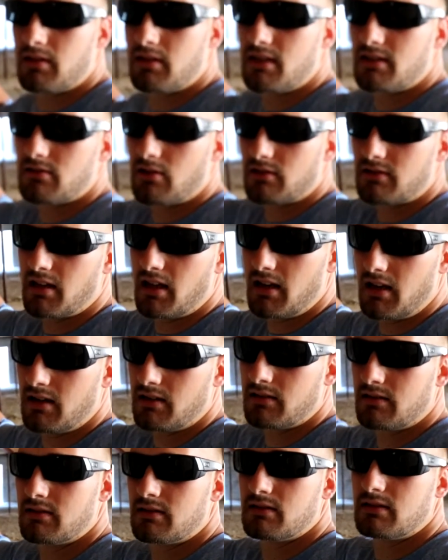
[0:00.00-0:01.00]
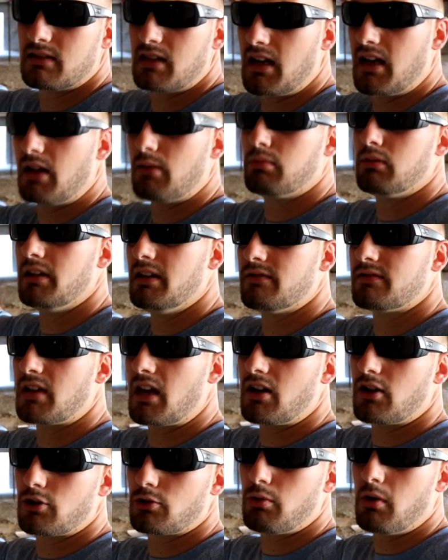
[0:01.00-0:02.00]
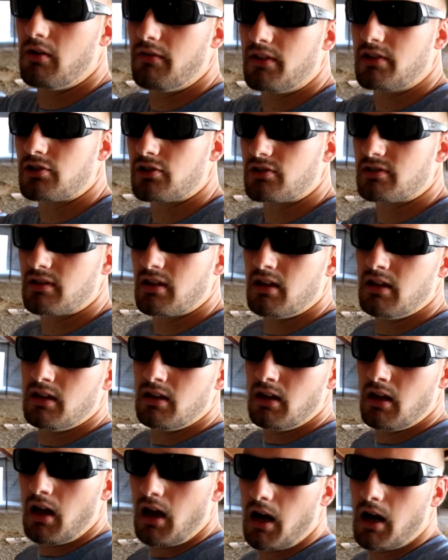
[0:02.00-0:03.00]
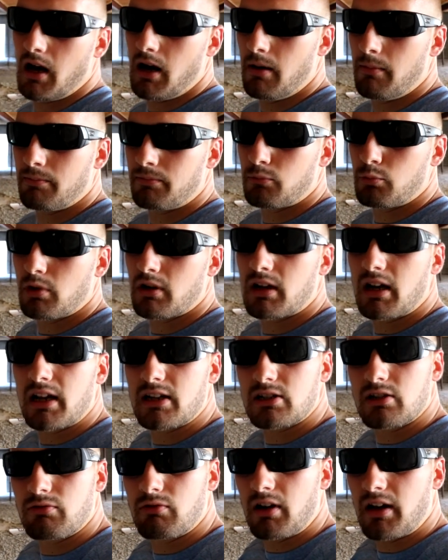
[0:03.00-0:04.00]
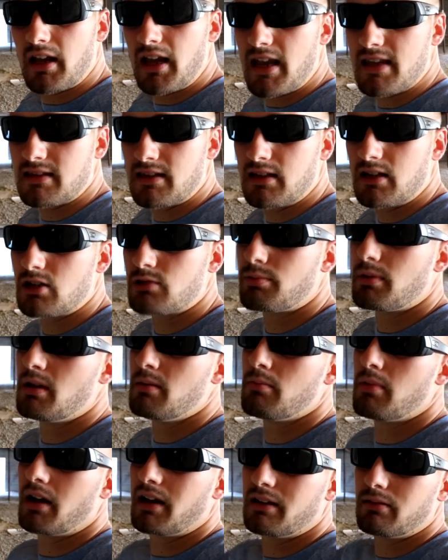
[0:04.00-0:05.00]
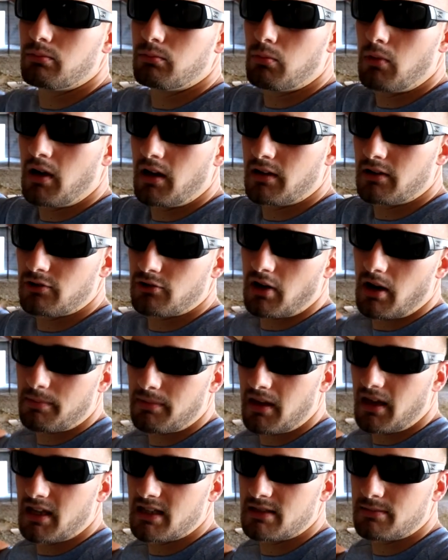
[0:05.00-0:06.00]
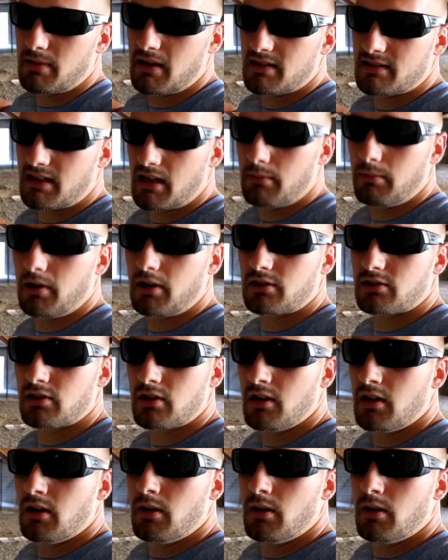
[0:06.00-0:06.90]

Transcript: These are 10 I believe, 10 or 12 inches. We're going to actually run an 18-inch beam, but I didn't want to drop the headspace that much.